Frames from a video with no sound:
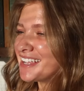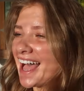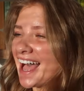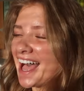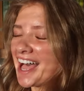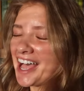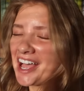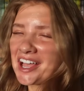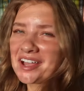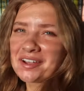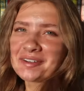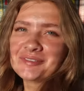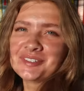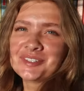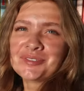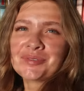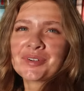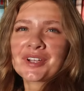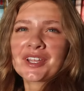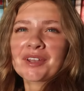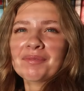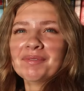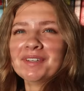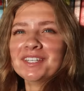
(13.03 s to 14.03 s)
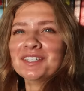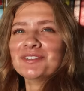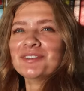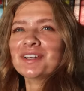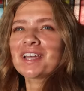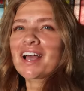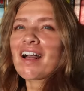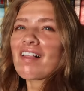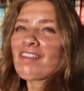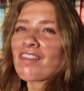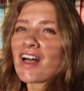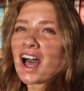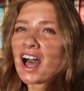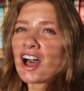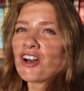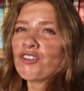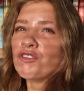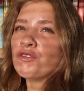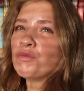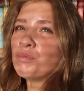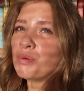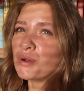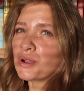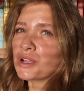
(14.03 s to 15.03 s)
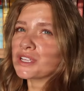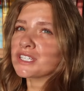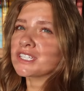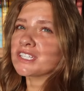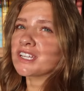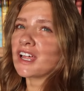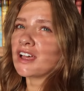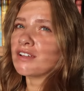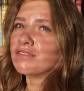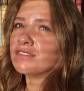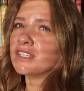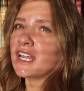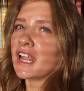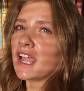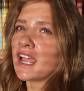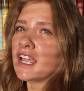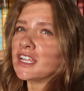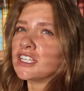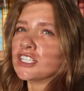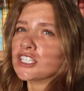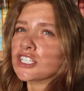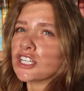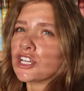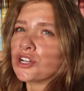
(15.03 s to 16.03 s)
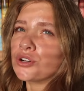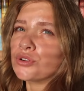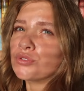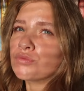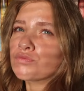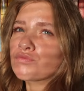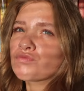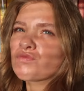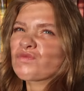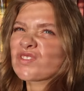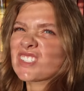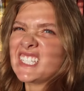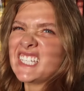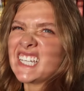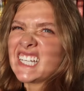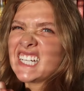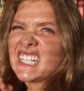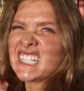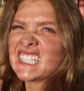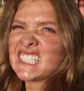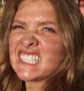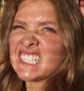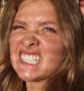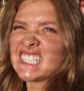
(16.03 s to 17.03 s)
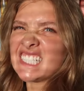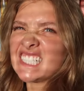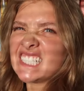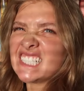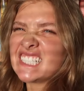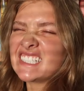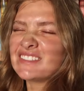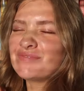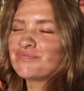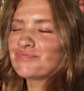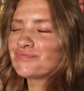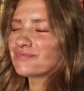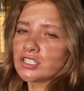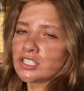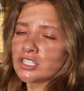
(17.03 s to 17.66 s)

We're gonna be doing a lot of book stuff today, so get excited.